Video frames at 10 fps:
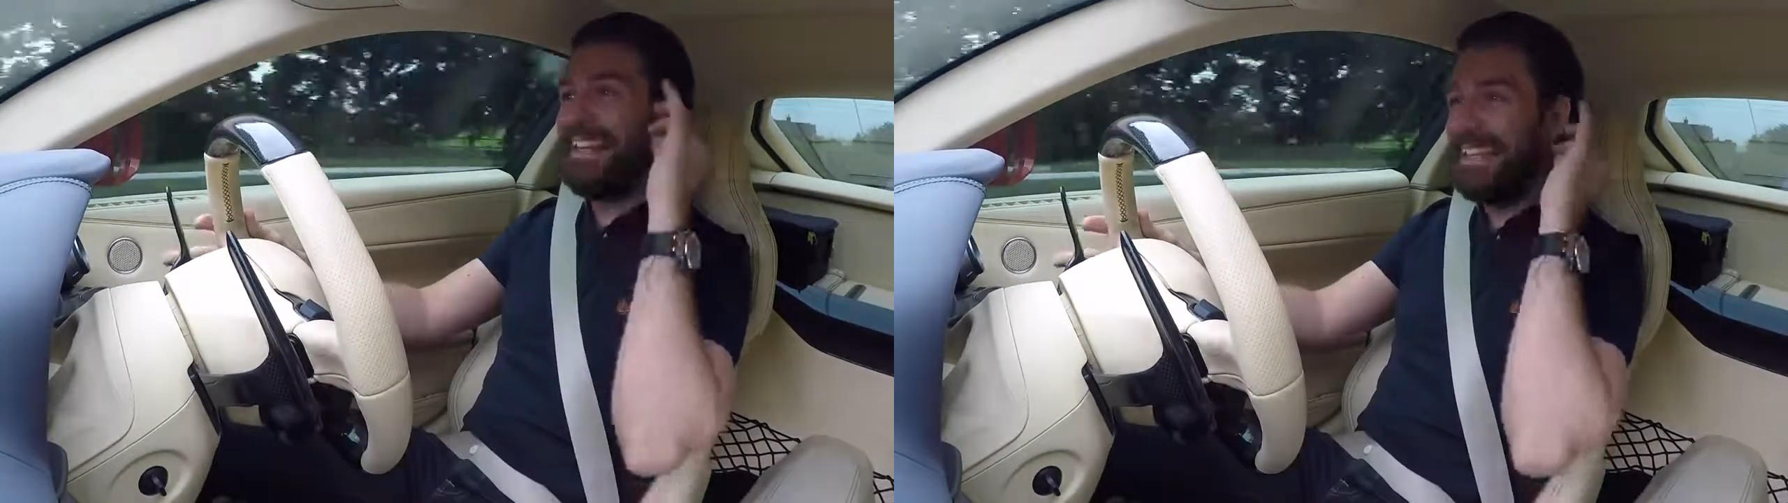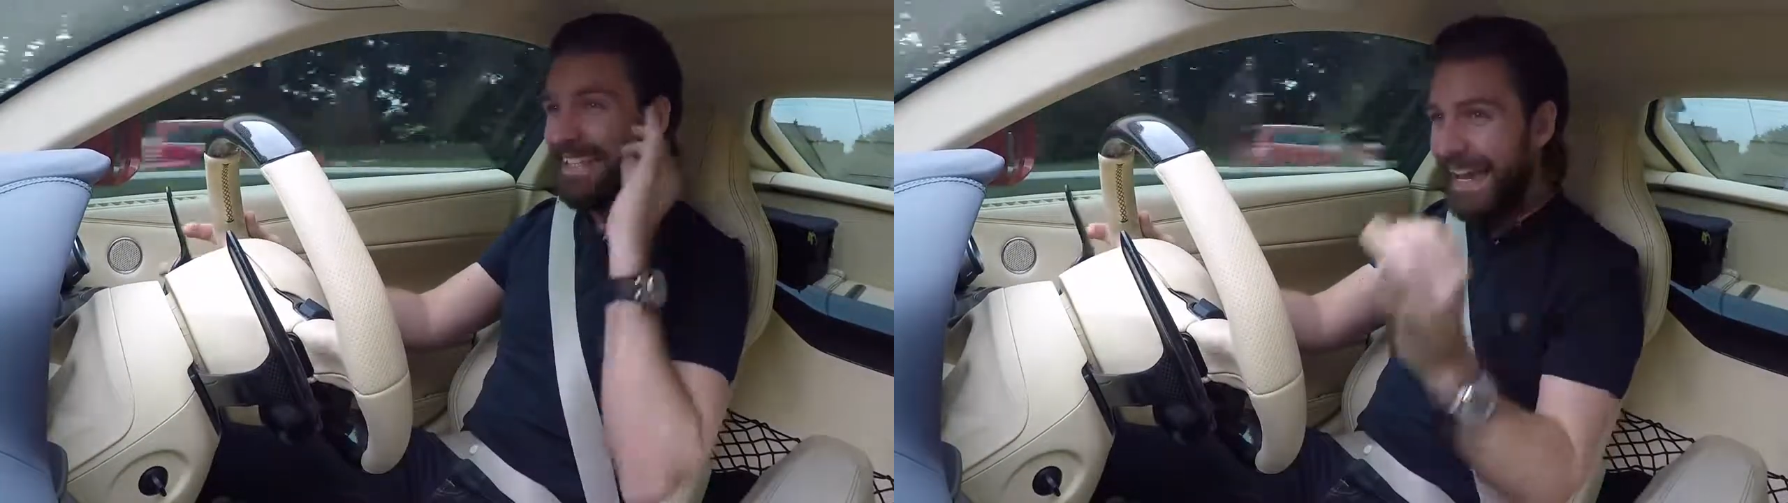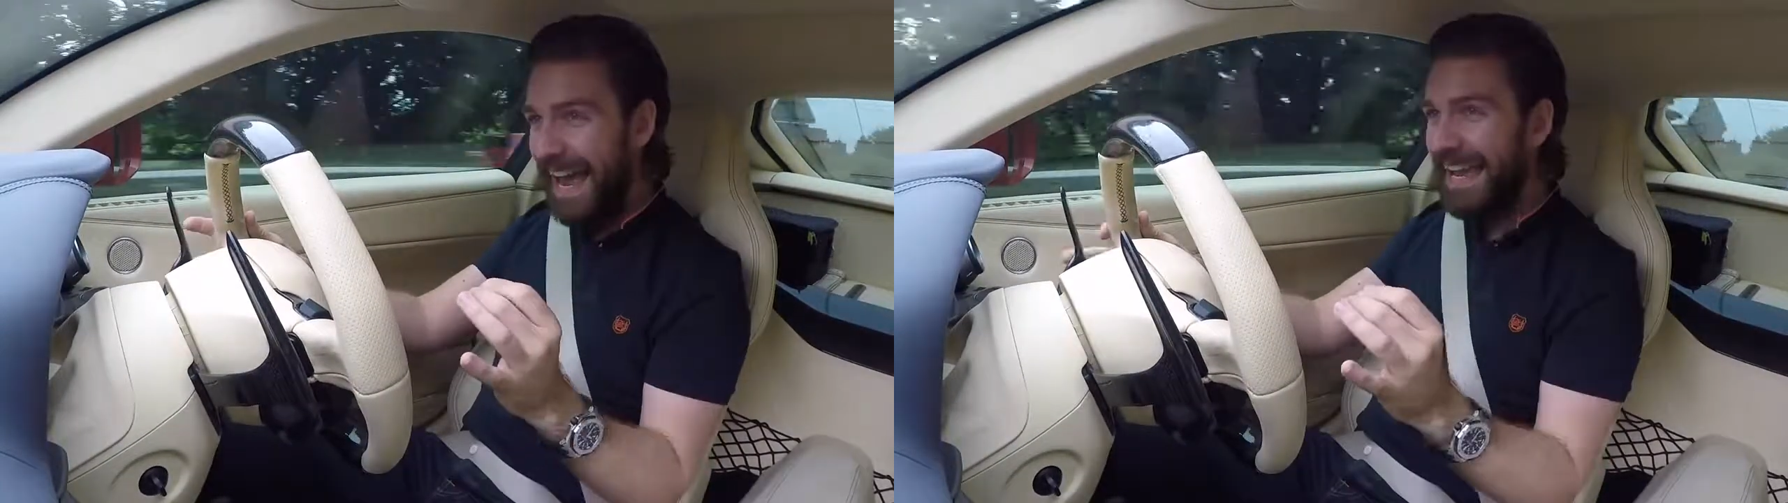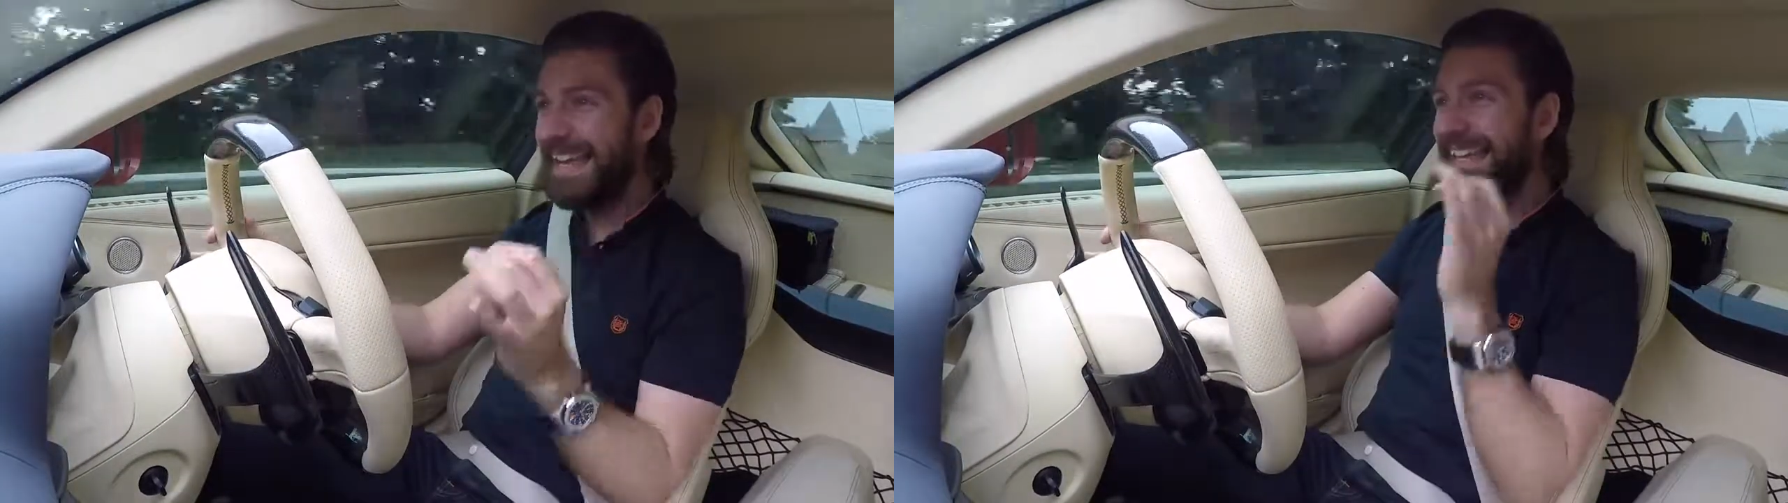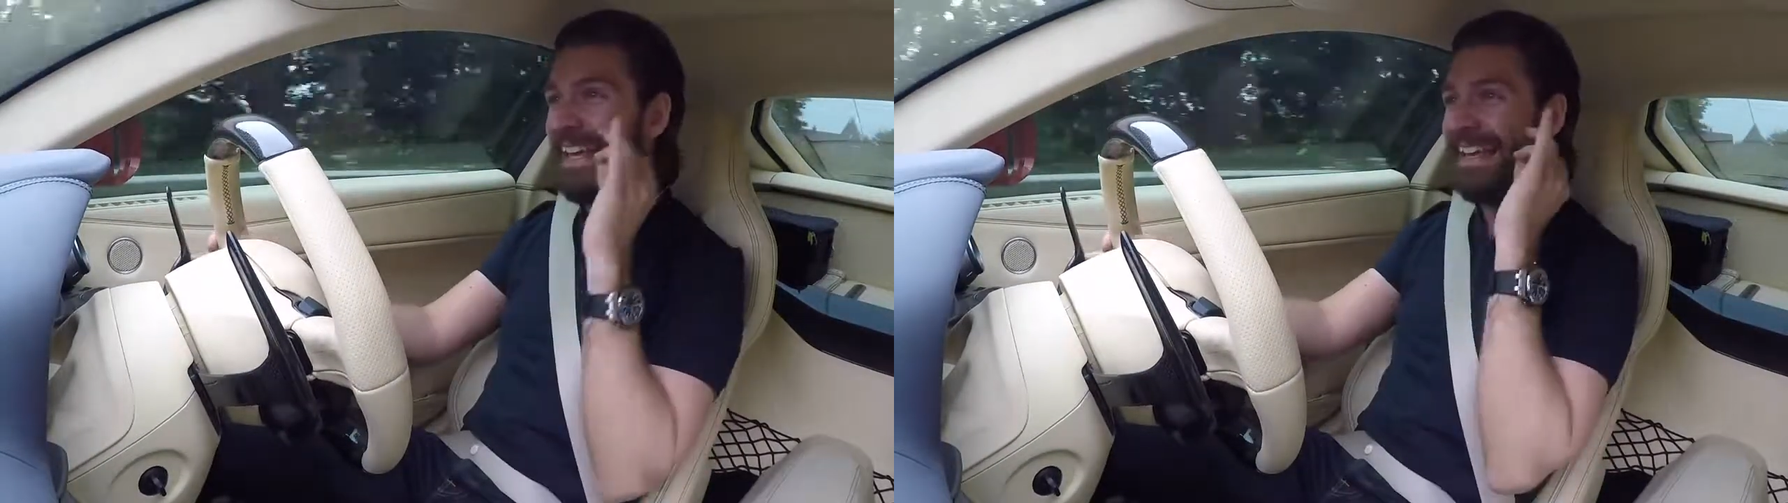today
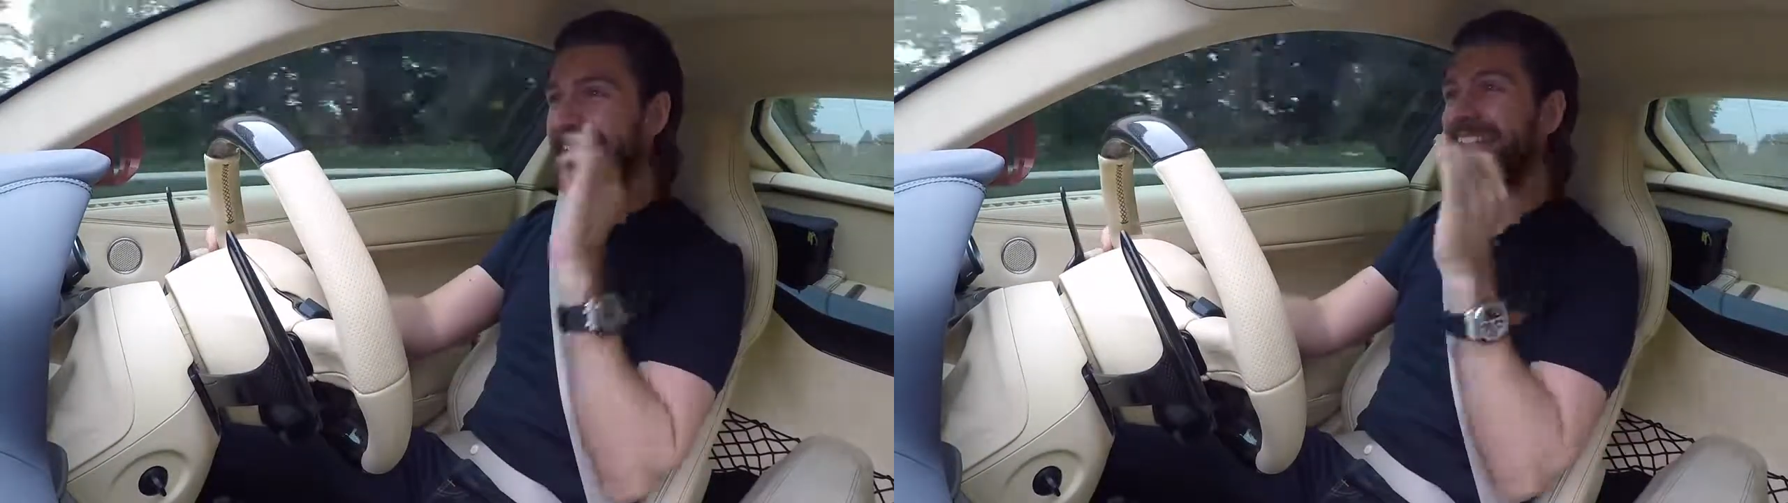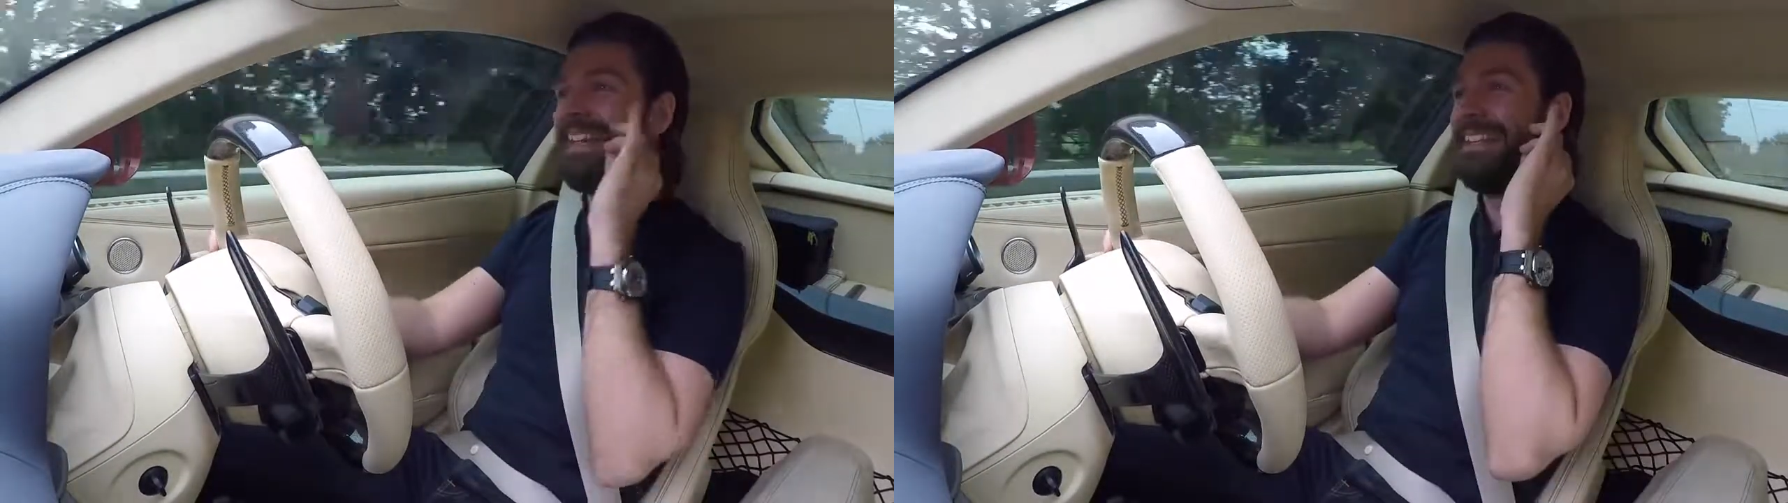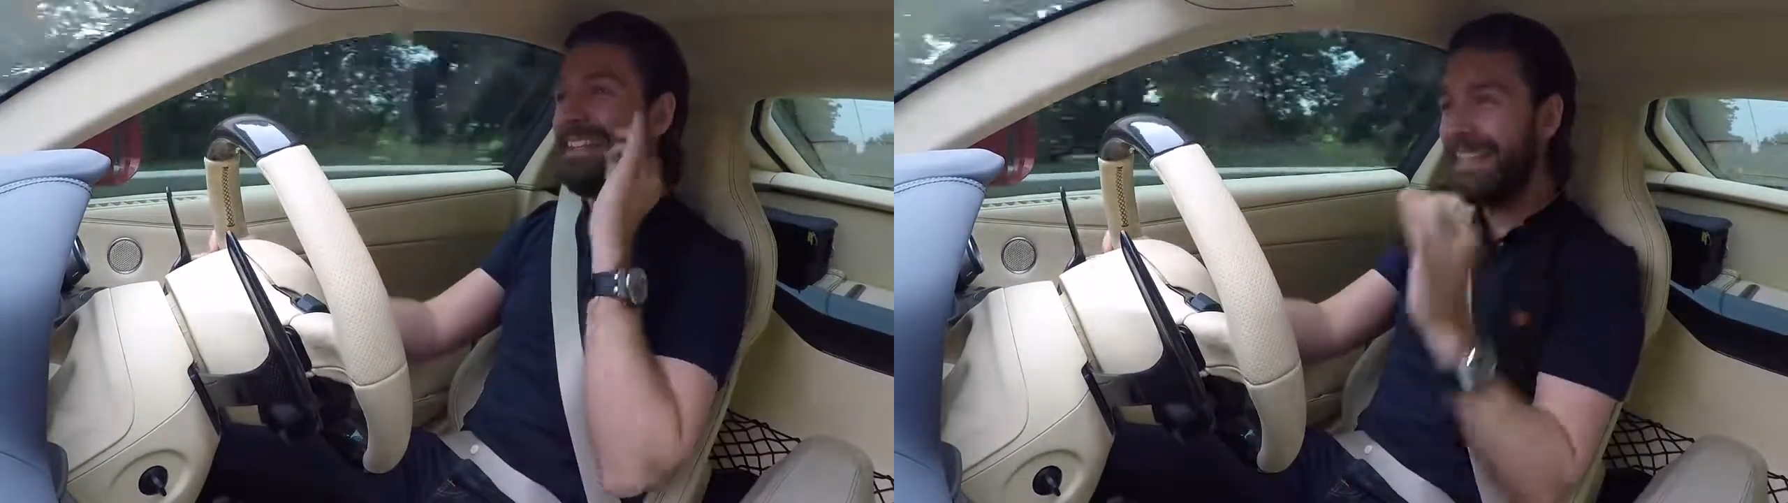is the